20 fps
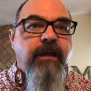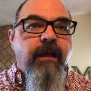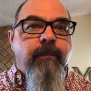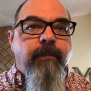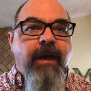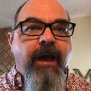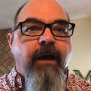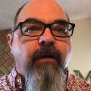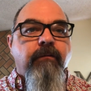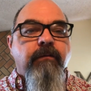
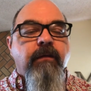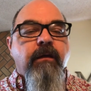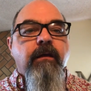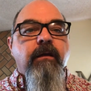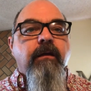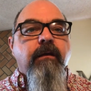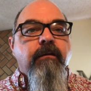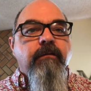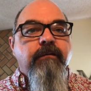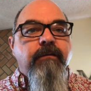about
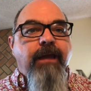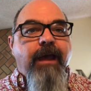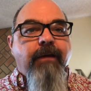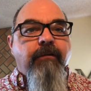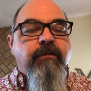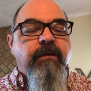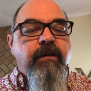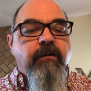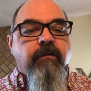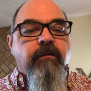
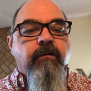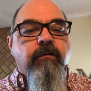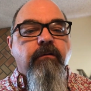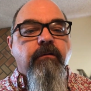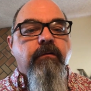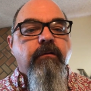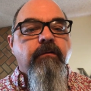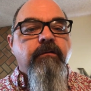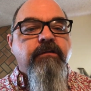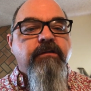
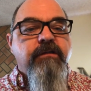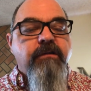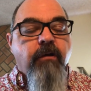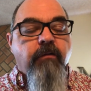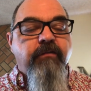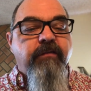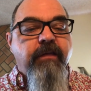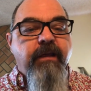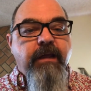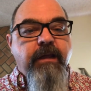downhill
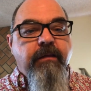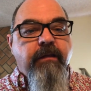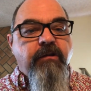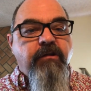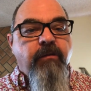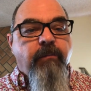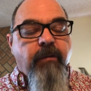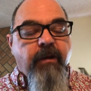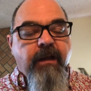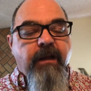snow skiing, that
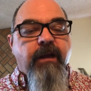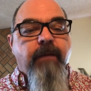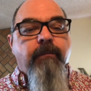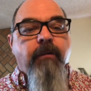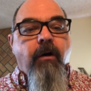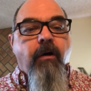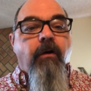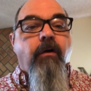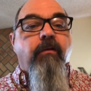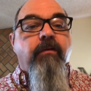you bring it up
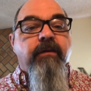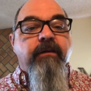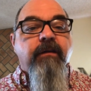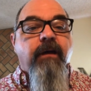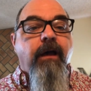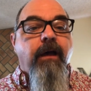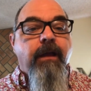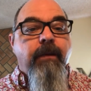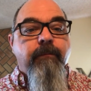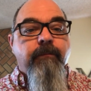all the
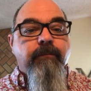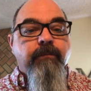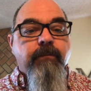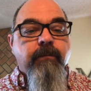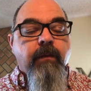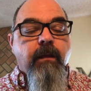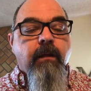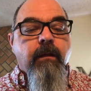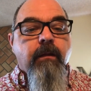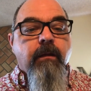time.
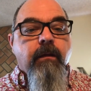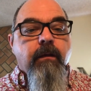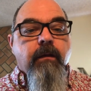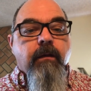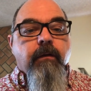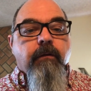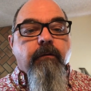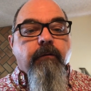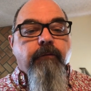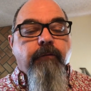
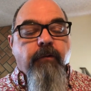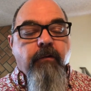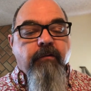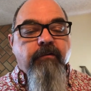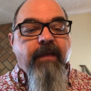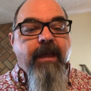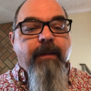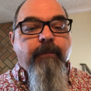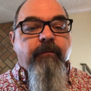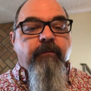For
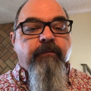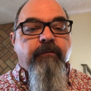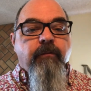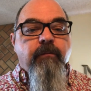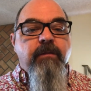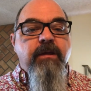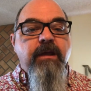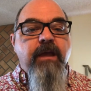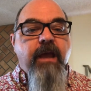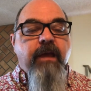example, for
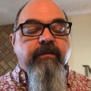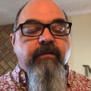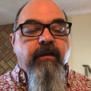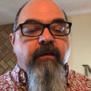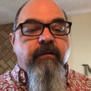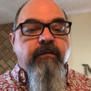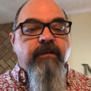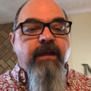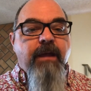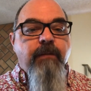me as
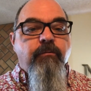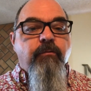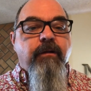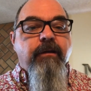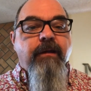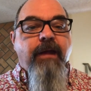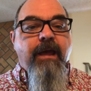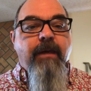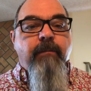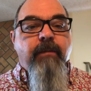a type
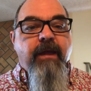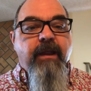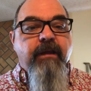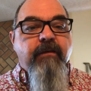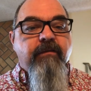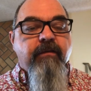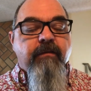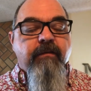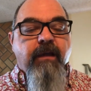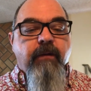1 diabetic
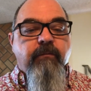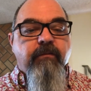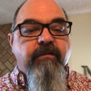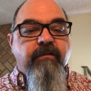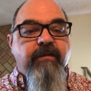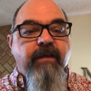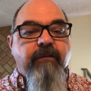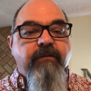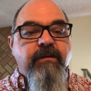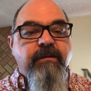since I was
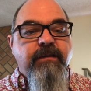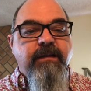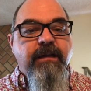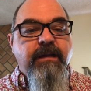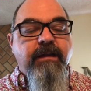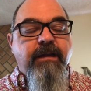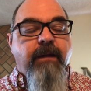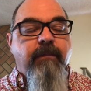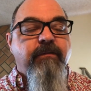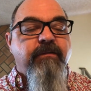
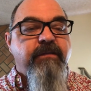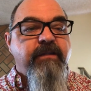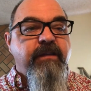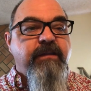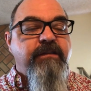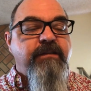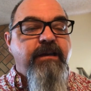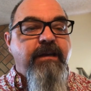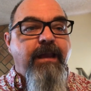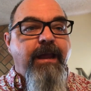17, I'm
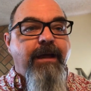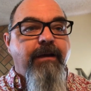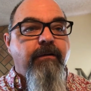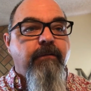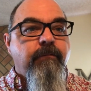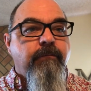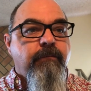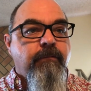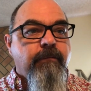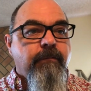60
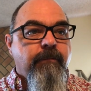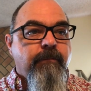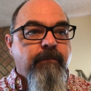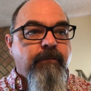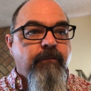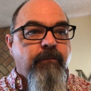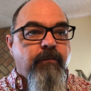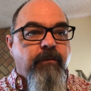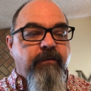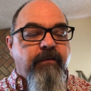now,
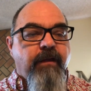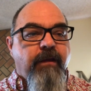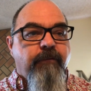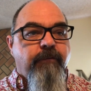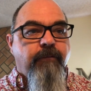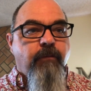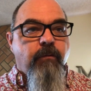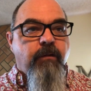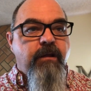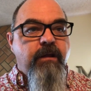what is that,
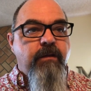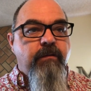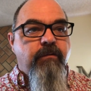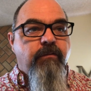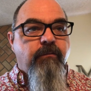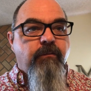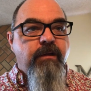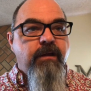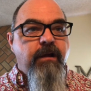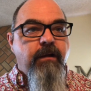
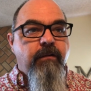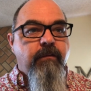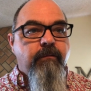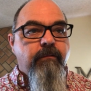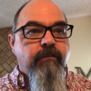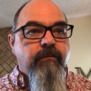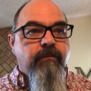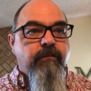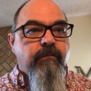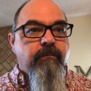43
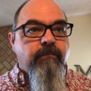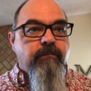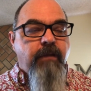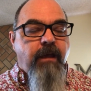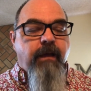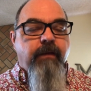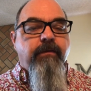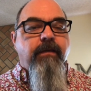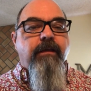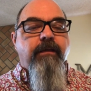years?
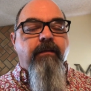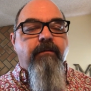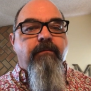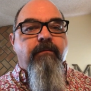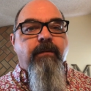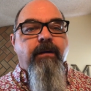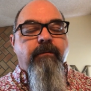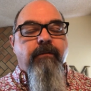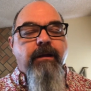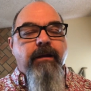Yeah, I think that's
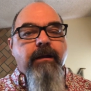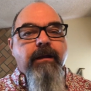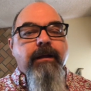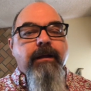about right.